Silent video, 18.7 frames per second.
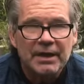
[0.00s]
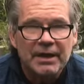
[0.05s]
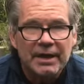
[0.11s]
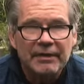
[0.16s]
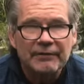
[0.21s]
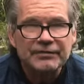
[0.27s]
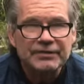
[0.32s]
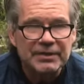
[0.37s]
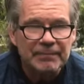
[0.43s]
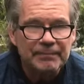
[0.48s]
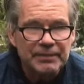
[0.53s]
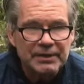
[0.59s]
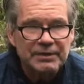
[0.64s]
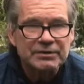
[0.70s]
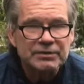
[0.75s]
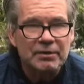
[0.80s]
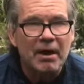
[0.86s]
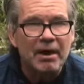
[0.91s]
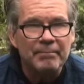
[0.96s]
If
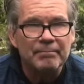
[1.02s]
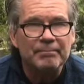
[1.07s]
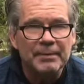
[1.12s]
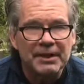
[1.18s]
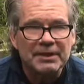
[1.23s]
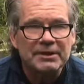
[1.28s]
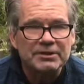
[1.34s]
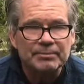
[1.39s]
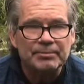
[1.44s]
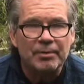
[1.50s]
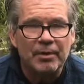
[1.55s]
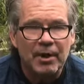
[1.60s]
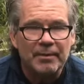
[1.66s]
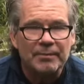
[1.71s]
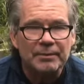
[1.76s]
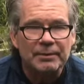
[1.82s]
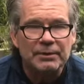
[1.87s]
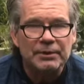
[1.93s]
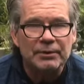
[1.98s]
something's not mixed
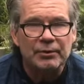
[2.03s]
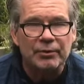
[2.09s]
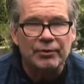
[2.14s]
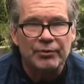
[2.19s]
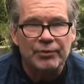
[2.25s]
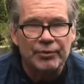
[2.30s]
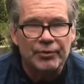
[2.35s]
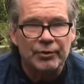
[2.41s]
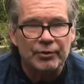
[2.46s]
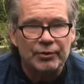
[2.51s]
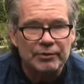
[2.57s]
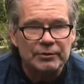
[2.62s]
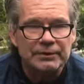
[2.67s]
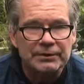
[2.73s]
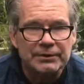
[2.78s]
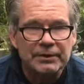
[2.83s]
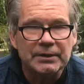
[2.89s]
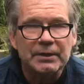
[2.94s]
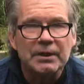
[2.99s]
properly or
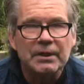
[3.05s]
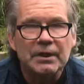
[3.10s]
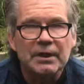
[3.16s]
thoroughly,